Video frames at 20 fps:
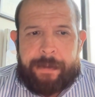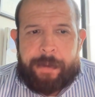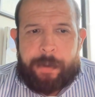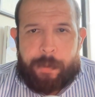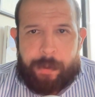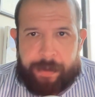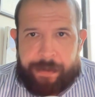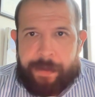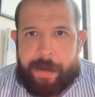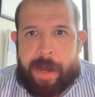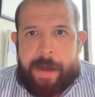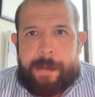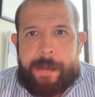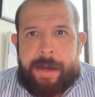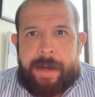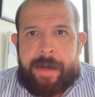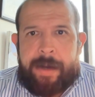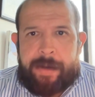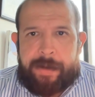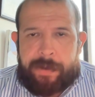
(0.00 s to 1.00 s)

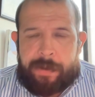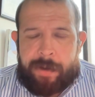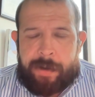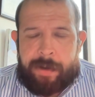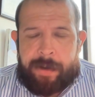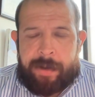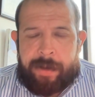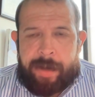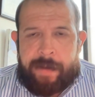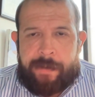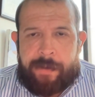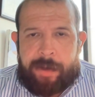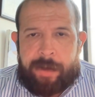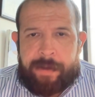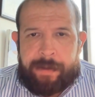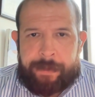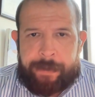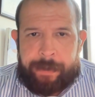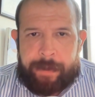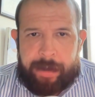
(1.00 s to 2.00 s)
refinement and certain level
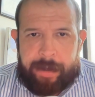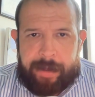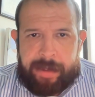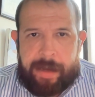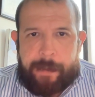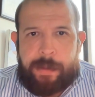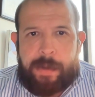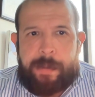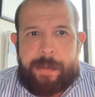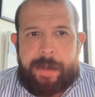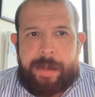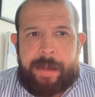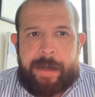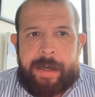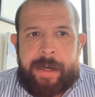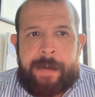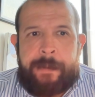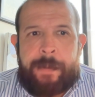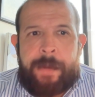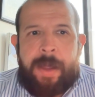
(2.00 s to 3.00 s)
of
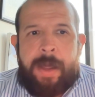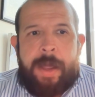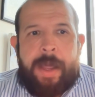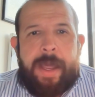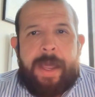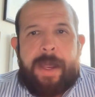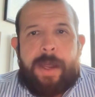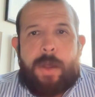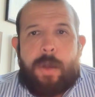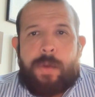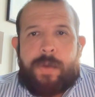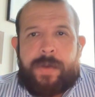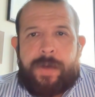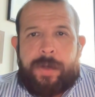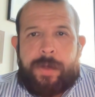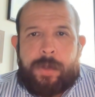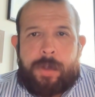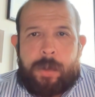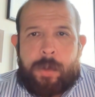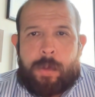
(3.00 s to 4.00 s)
acceptability, it goes
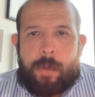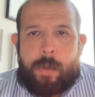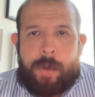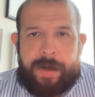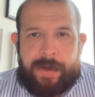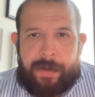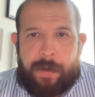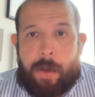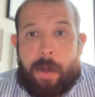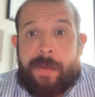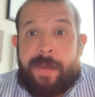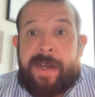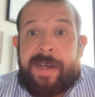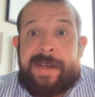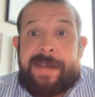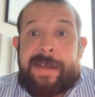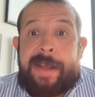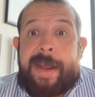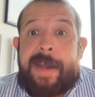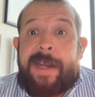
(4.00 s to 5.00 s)
into what is called the
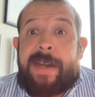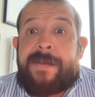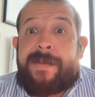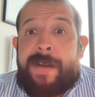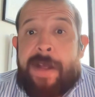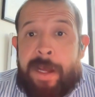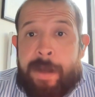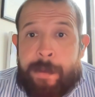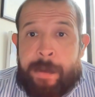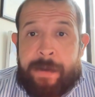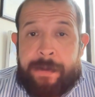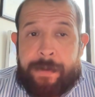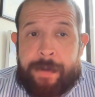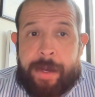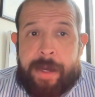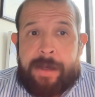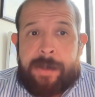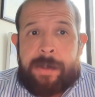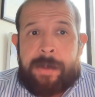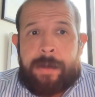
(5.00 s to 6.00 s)
design development
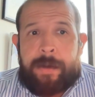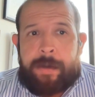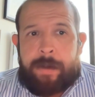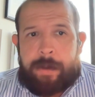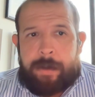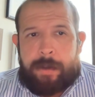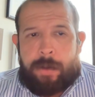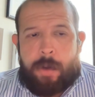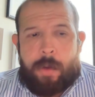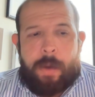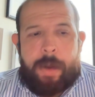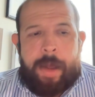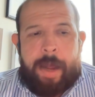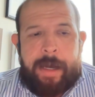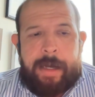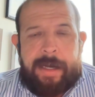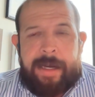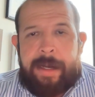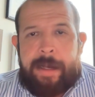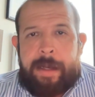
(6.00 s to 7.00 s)
phase. So
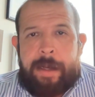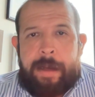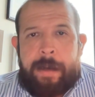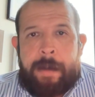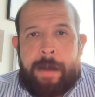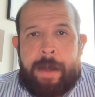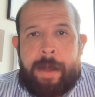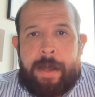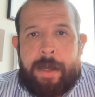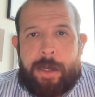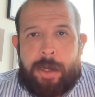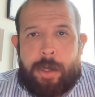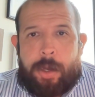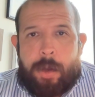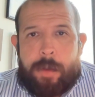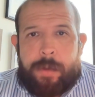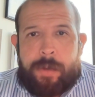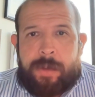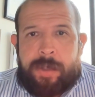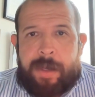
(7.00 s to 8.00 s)
ideally, you
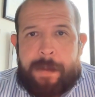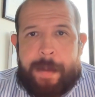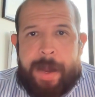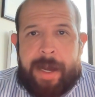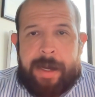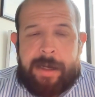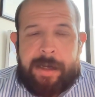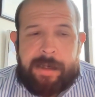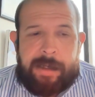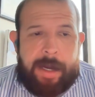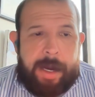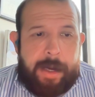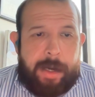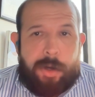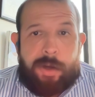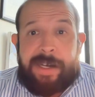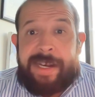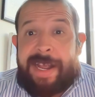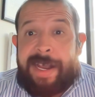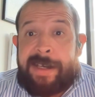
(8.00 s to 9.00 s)
go through schematic design,
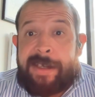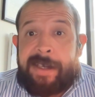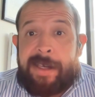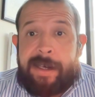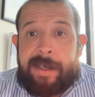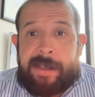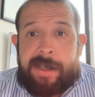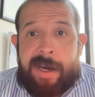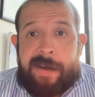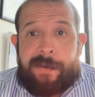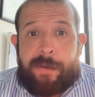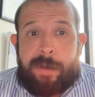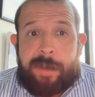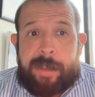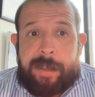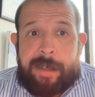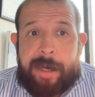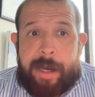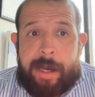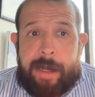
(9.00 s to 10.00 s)
you're testing several
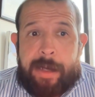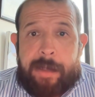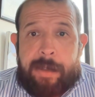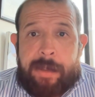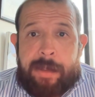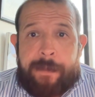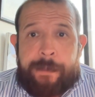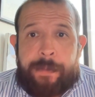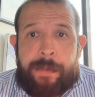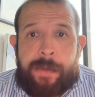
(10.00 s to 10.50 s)
designs,